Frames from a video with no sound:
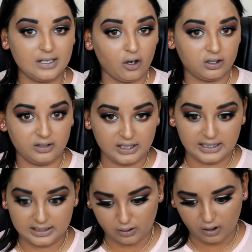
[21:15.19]
ordering
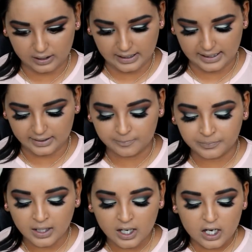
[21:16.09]
it online
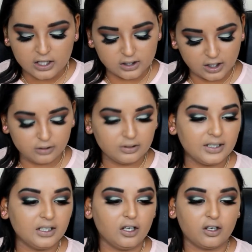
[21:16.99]
so I know
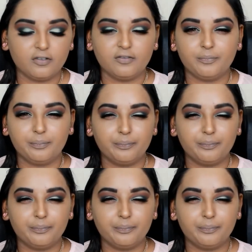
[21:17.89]
that a lot of